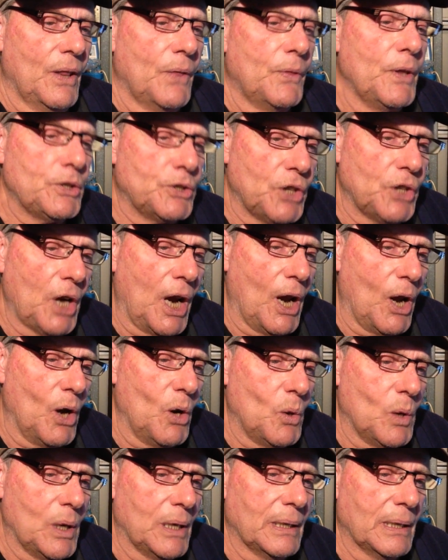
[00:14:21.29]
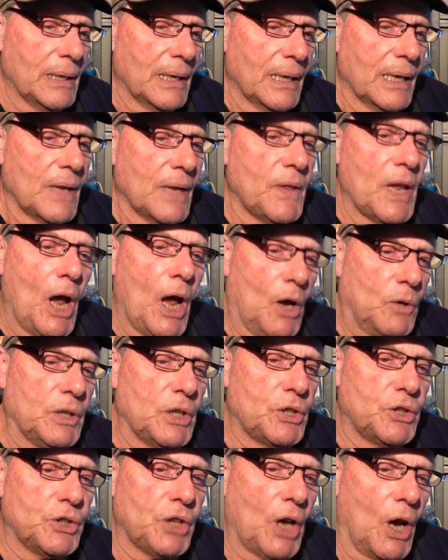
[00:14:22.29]
The
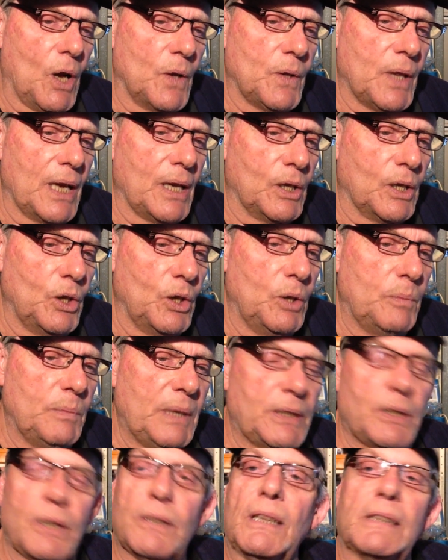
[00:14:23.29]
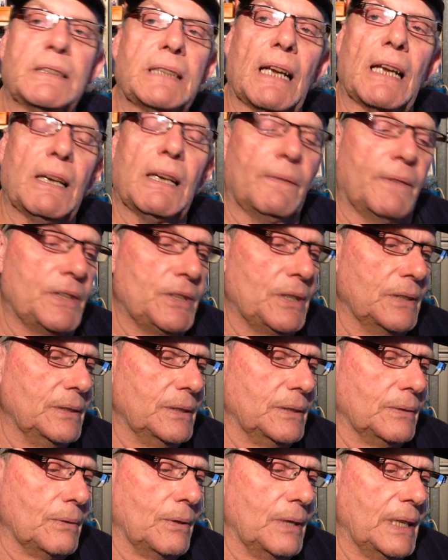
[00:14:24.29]
only show that glued me to the television
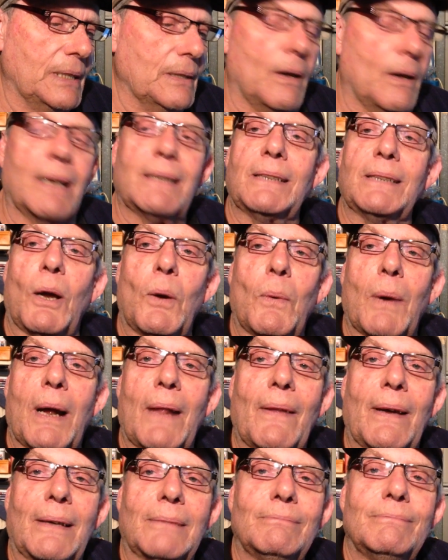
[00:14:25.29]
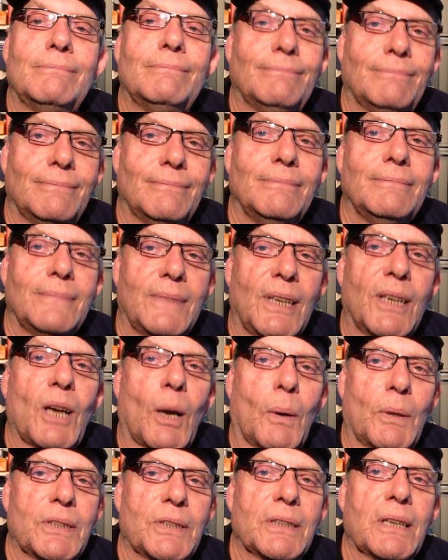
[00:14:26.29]
screen like no other. You
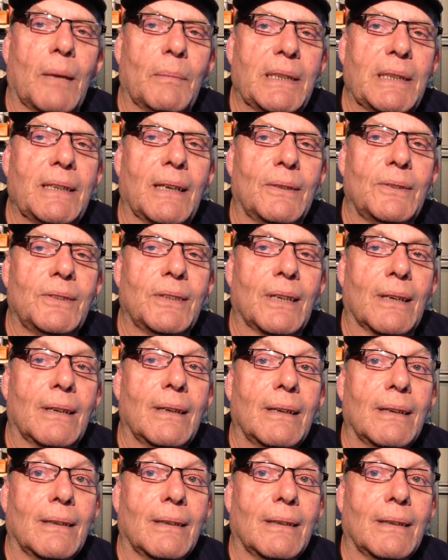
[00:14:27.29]
know it's coming, don't you?